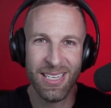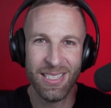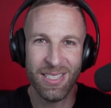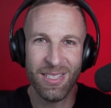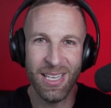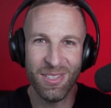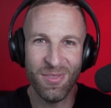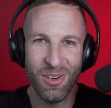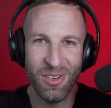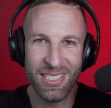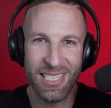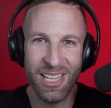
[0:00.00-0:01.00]
to, as far
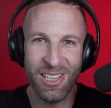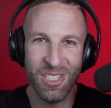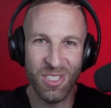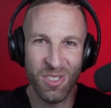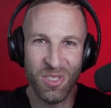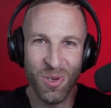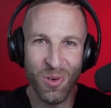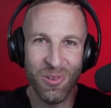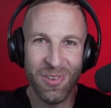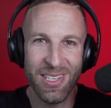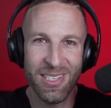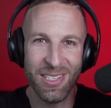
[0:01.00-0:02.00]
as telling
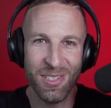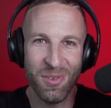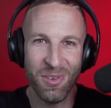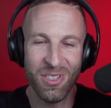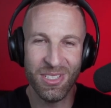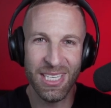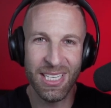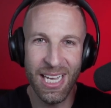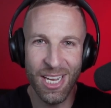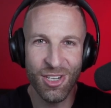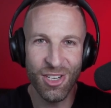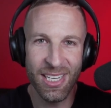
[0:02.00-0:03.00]
stories, as far as
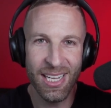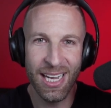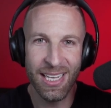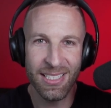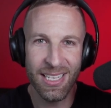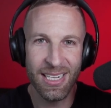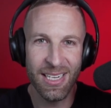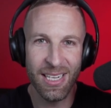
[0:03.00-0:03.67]
engaging content.